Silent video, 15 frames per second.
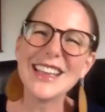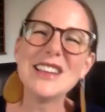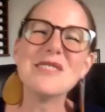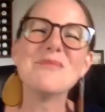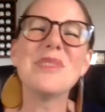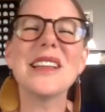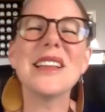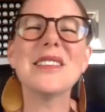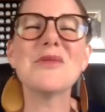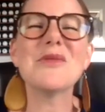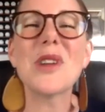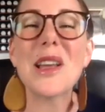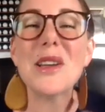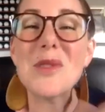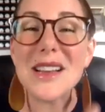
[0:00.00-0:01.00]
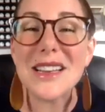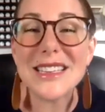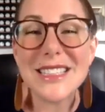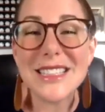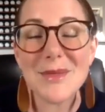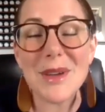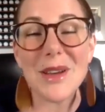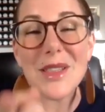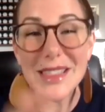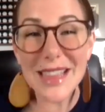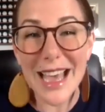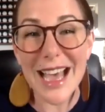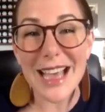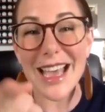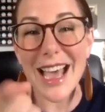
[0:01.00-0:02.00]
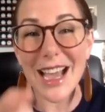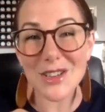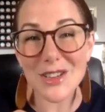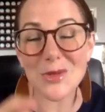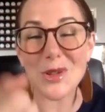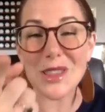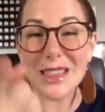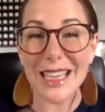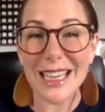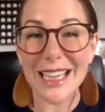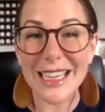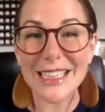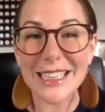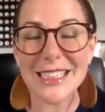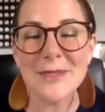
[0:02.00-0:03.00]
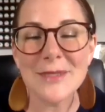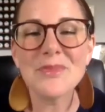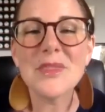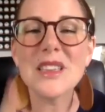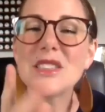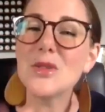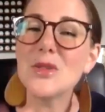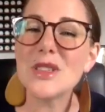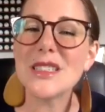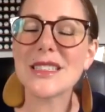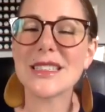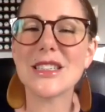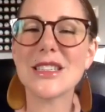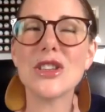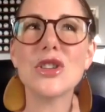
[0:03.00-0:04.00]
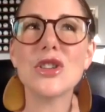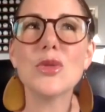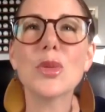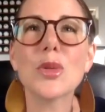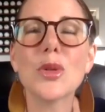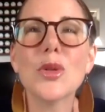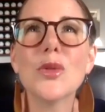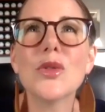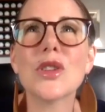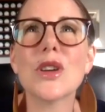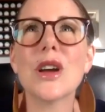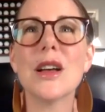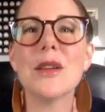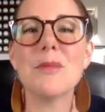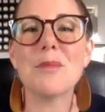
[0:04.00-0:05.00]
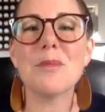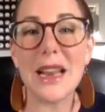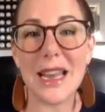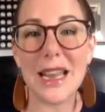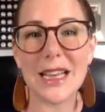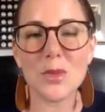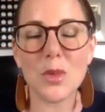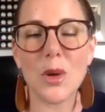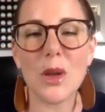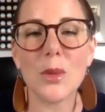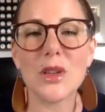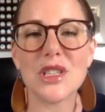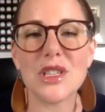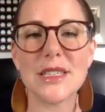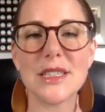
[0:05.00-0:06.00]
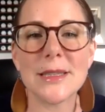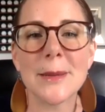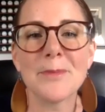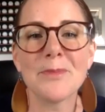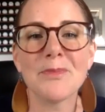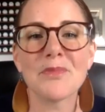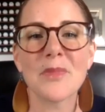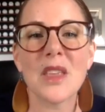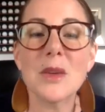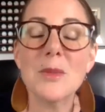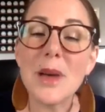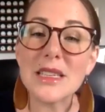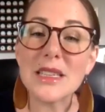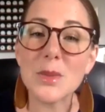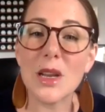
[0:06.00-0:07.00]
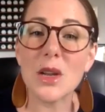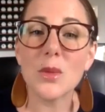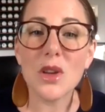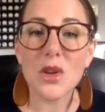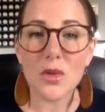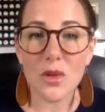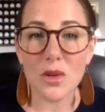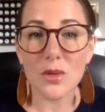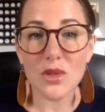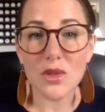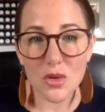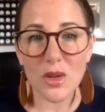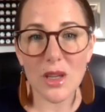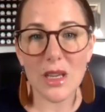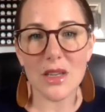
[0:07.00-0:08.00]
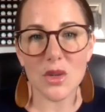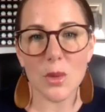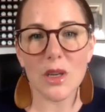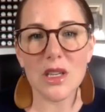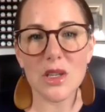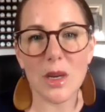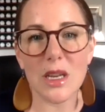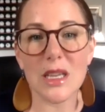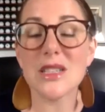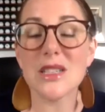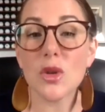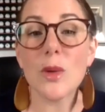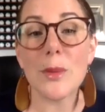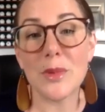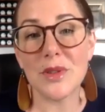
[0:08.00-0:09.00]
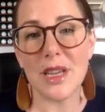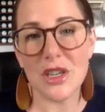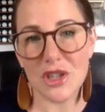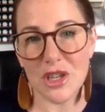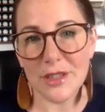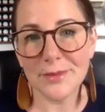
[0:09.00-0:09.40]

But what I wanted to say about that actual thing is you proved my next point, which is the best way to recruit truly in 2020 is your reputation.